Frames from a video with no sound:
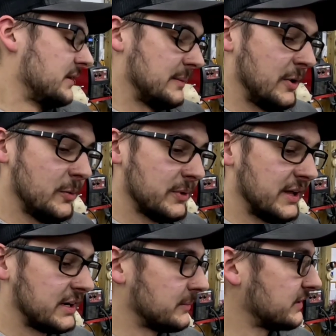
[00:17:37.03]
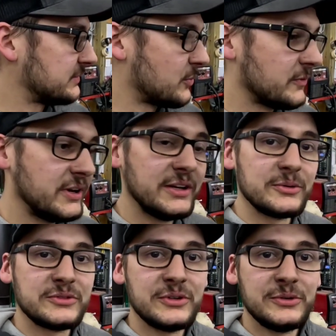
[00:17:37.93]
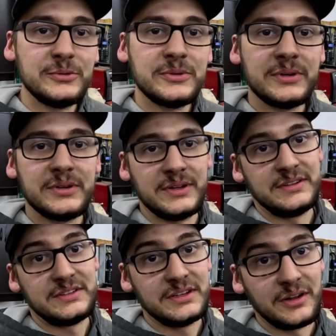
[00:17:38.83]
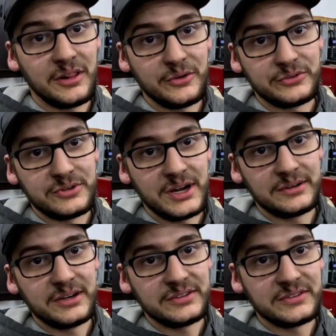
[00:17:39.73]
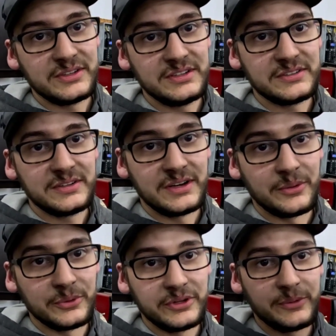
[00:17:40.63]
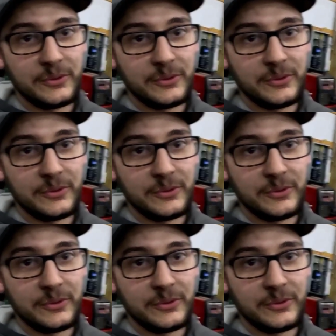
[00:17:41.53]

hoping I can make some more videos soon. It's getting close to drag racing season, and I really